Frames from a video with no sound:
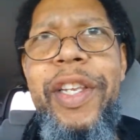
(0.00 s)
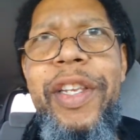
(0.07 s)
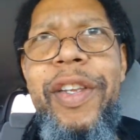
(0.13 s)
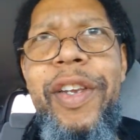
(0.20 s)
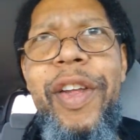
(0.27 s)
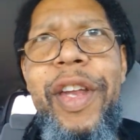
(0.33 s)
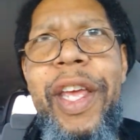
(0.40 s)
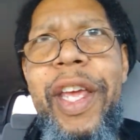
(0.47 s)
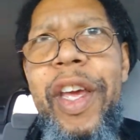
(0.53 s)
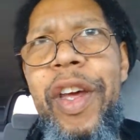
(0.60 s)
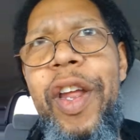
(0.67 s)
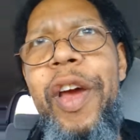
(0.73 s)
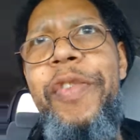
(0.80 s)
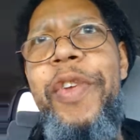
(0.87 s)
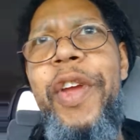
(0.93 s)
They cut
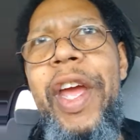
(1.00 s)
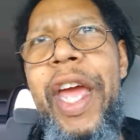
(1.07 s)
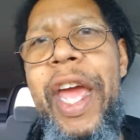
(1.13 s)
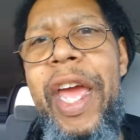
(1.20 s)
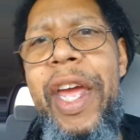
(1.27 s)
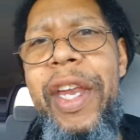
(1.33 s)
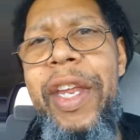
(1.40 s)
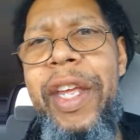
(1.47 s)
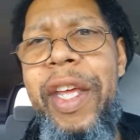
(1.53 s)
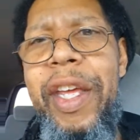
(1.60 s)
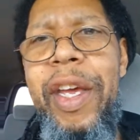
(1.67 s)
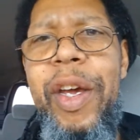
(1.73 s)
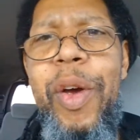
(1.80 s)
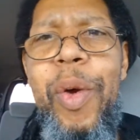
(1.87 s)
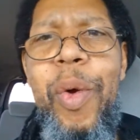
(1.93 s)
off your hand,
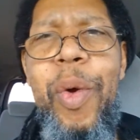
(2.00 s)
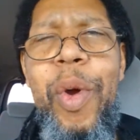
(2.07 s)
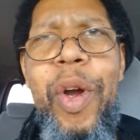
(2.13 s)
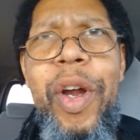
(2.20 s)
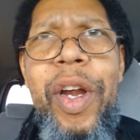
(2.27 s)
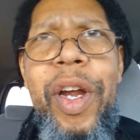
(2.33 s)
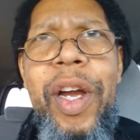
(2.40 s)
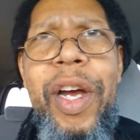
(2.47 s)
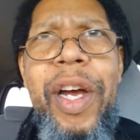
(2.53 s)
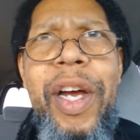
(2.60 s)
or